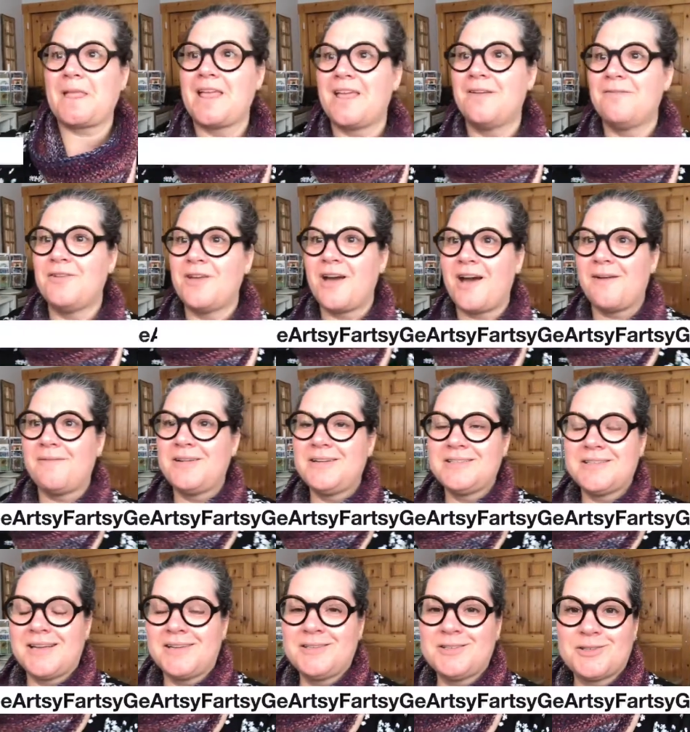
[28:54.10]
if you haven't
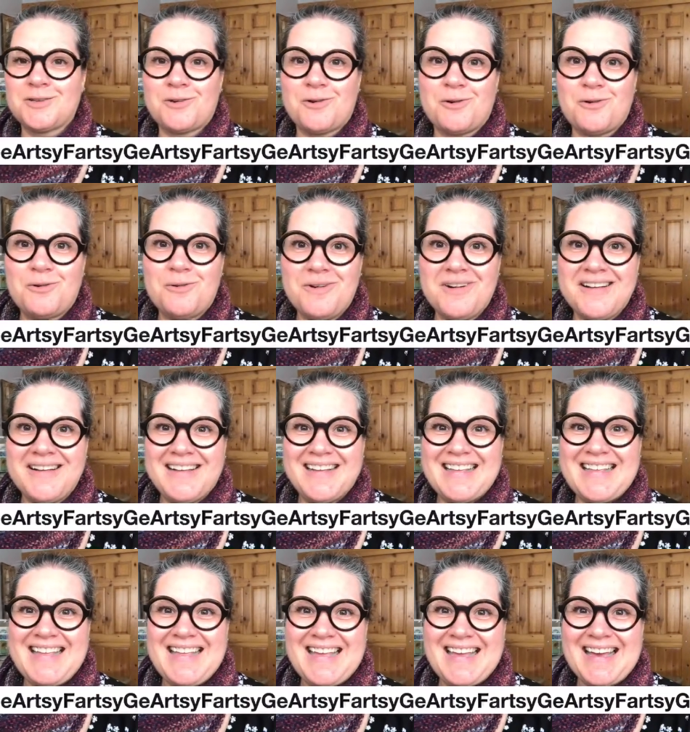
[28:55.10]
done so
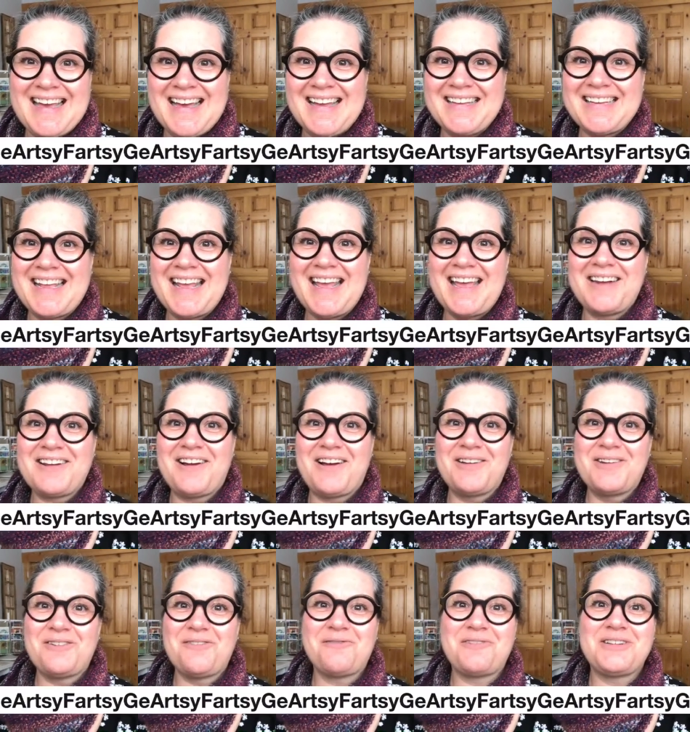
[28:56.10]
yet, head
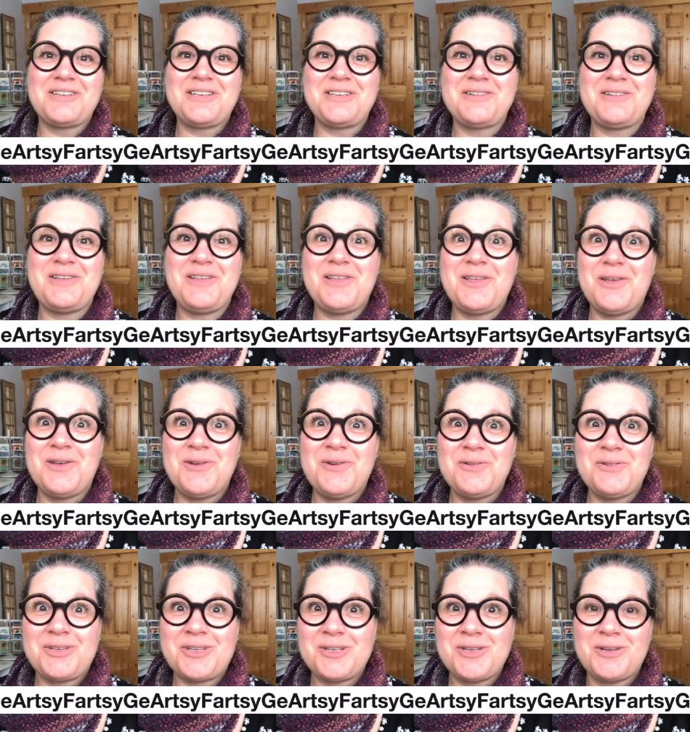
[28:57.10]
on over to
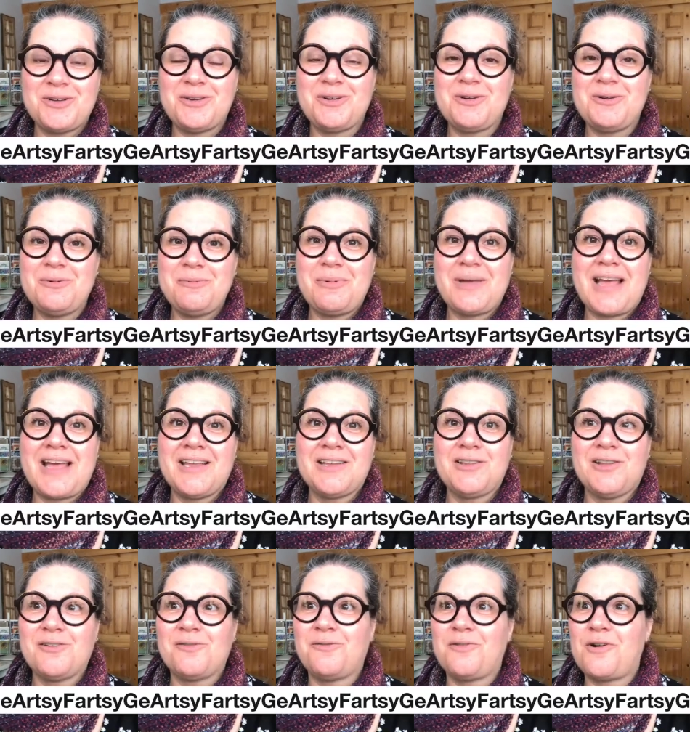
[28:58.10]
YouTube and
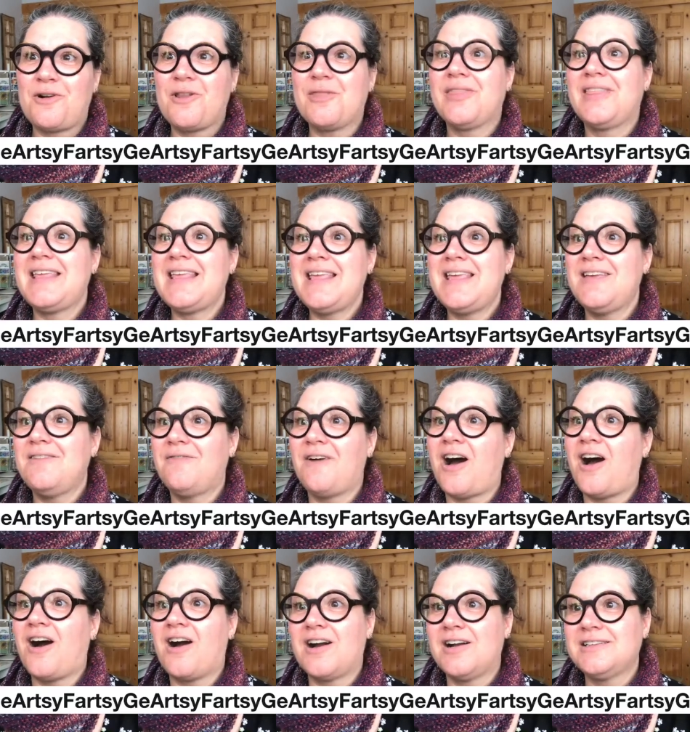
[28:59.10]
look for the
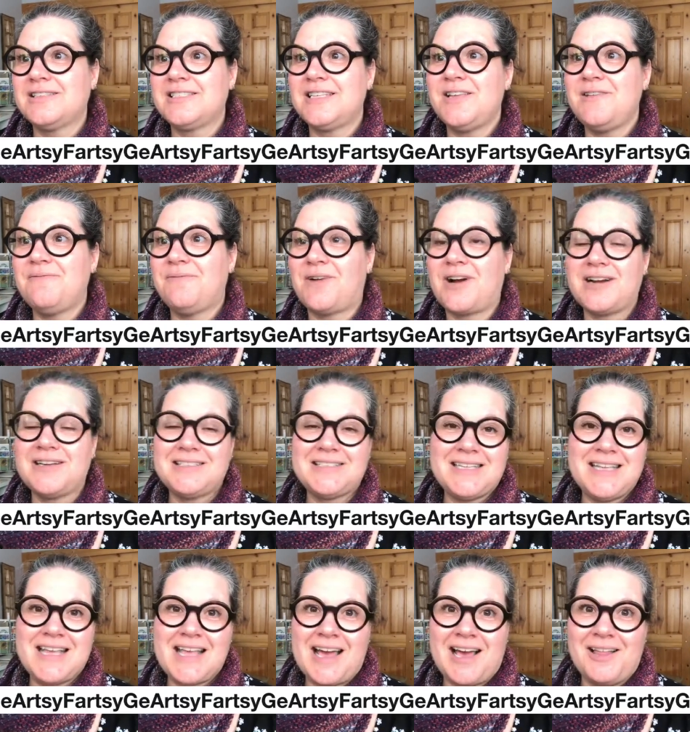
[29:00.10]
Artsy
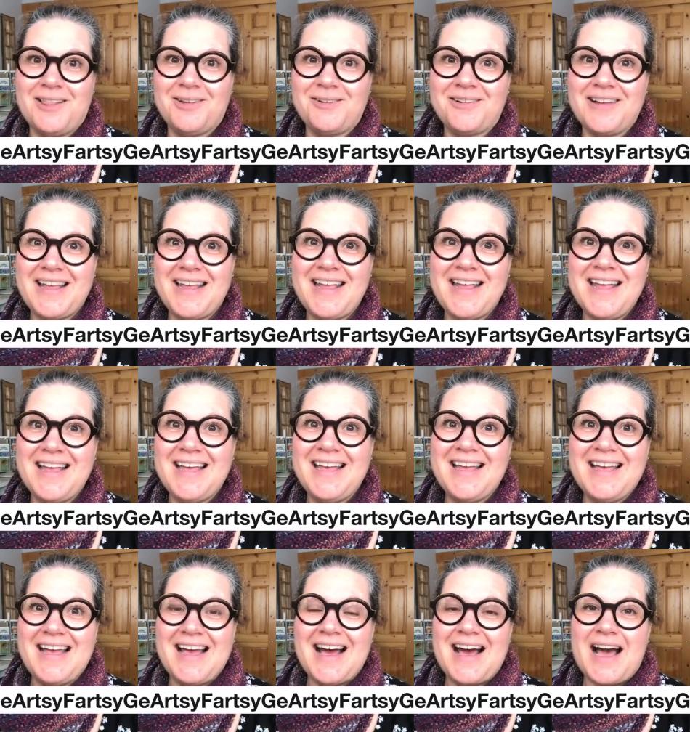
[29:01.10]
Fartsy Gallery.
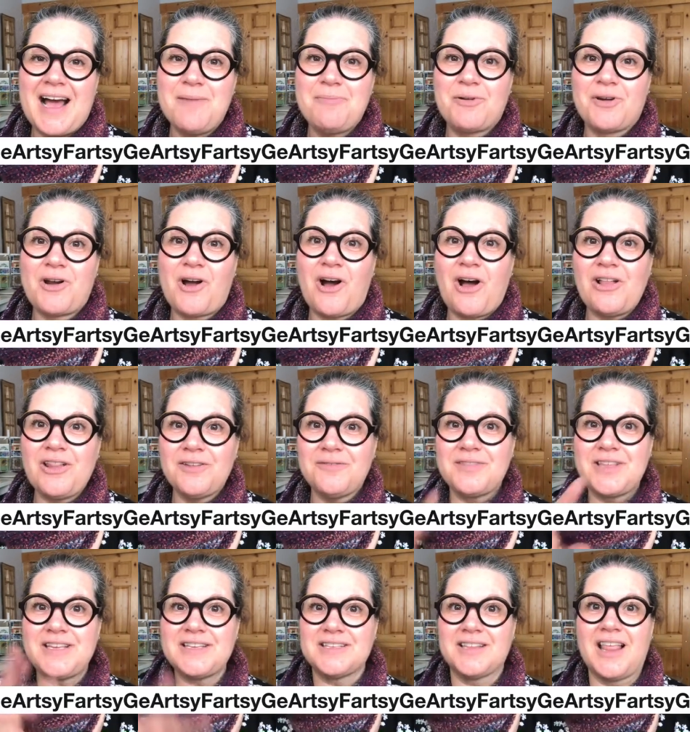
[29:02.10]
I put all of
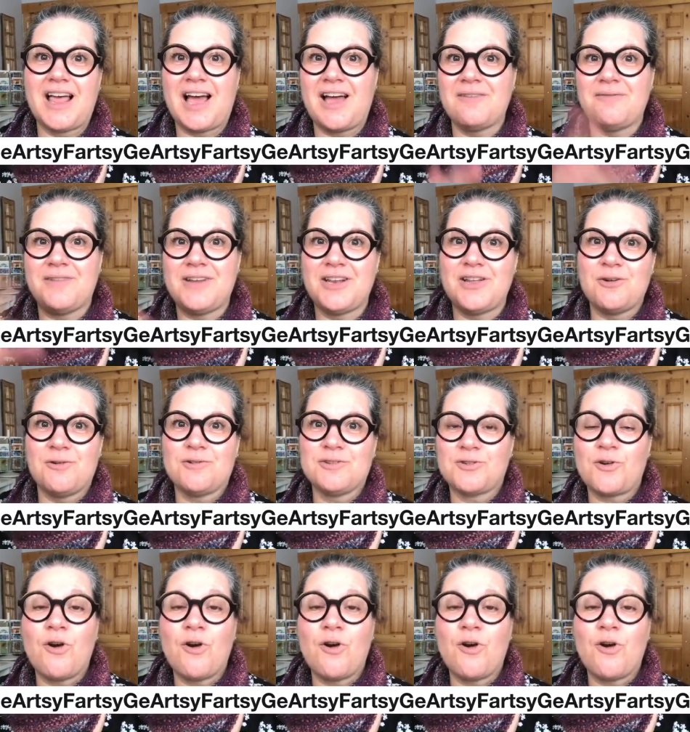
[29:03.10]
these live videos